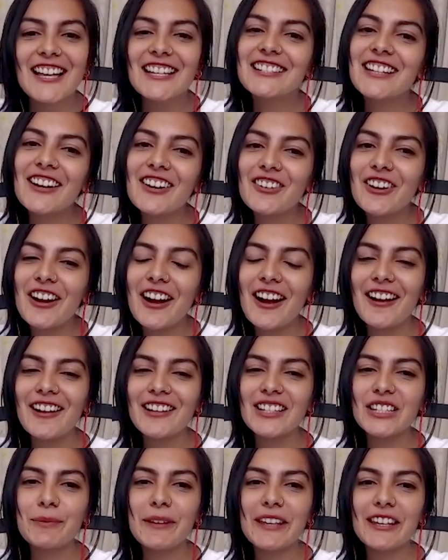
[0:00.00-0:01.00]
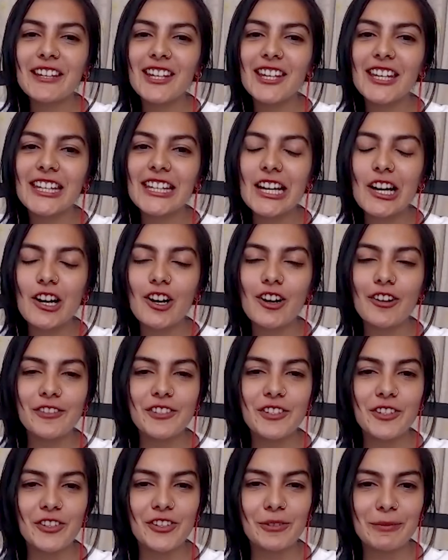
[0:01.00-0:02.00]
So uh, speaking of
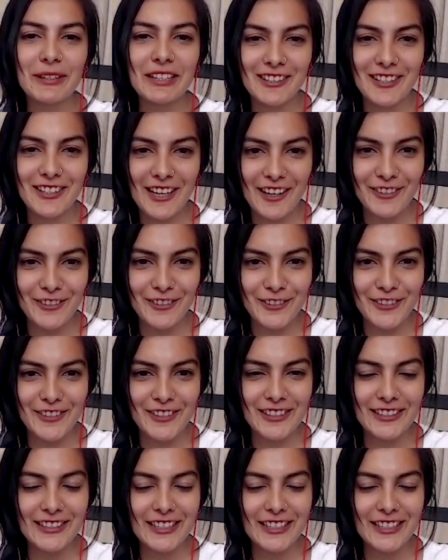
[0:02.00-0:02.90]
social media channels,